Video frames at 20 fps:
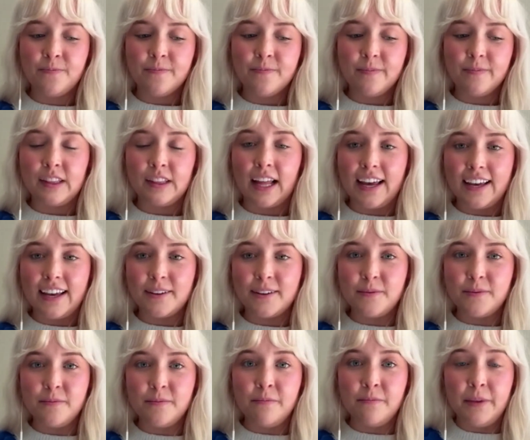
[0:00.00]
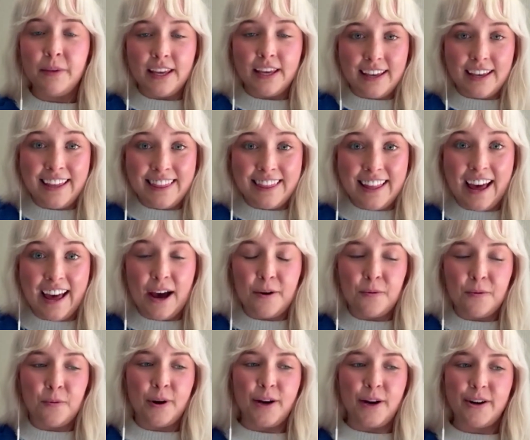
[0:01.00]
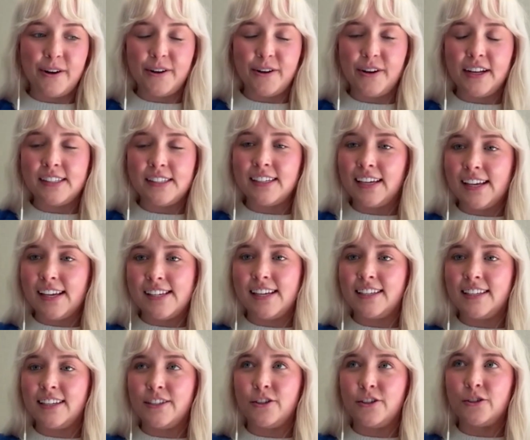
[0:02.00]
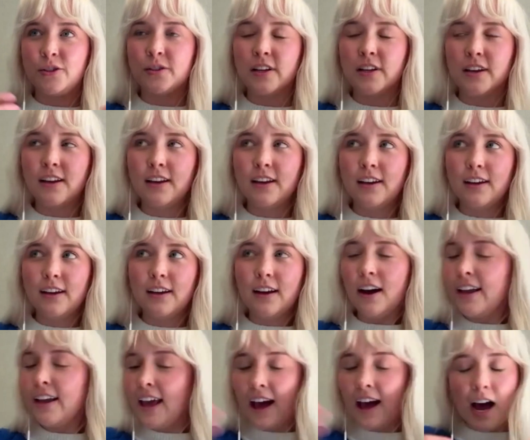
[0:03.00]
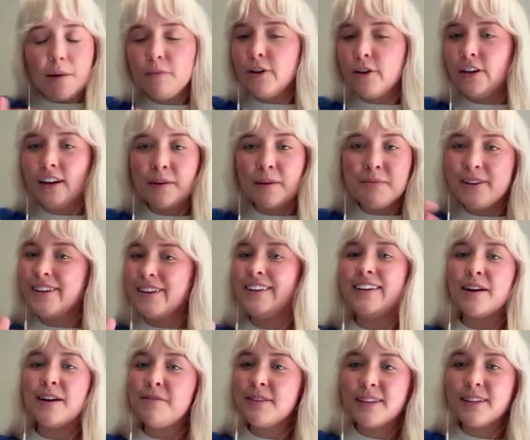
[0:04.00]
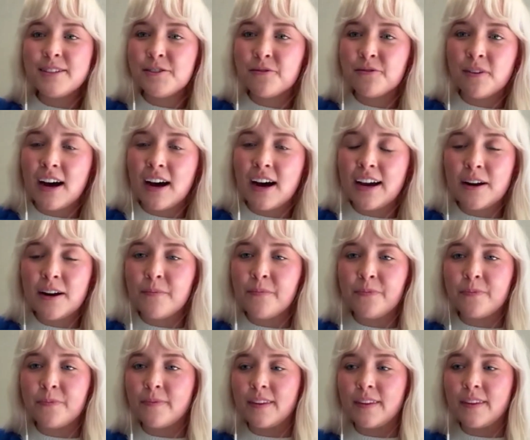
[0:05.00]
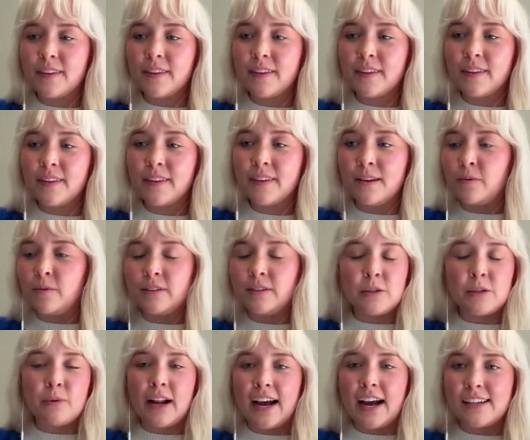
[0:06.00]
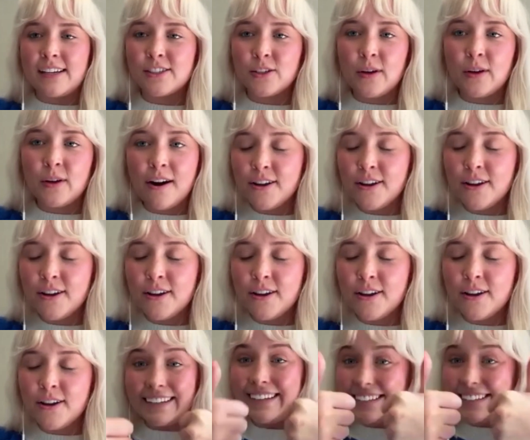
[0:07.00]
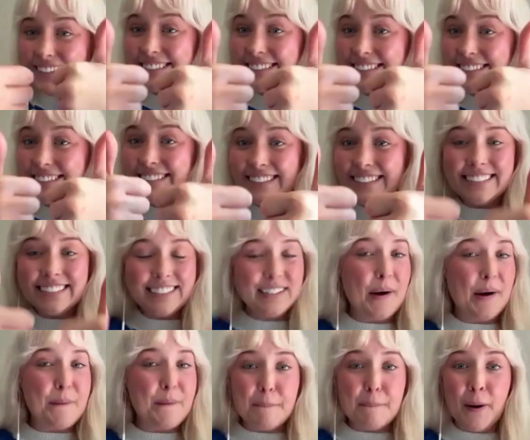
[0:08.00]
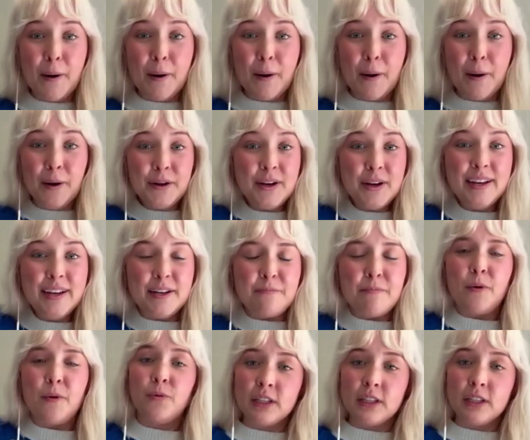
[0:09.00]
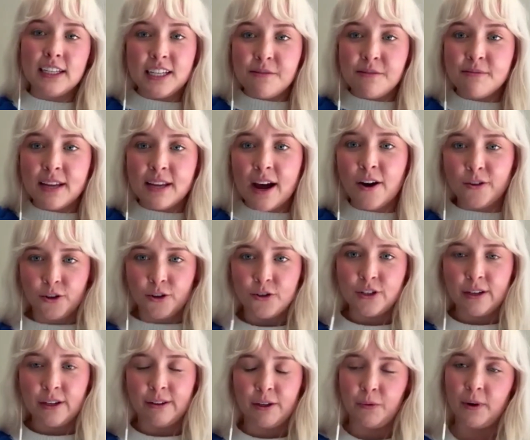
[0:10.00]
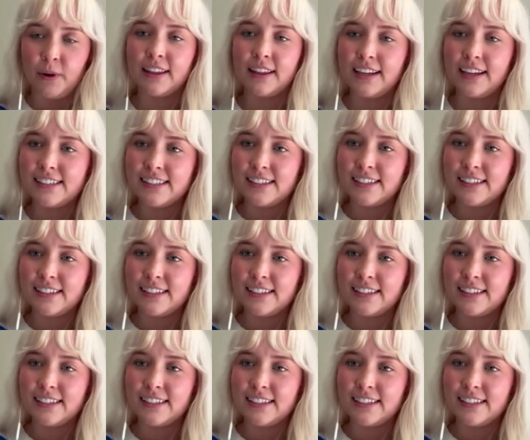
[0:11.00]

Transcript: like me in that, where it's easy to just, yeah, I'm good, everything's fine. And when someone asks you, how are you doing? You're like, all good, but really deep down, you're dealing with this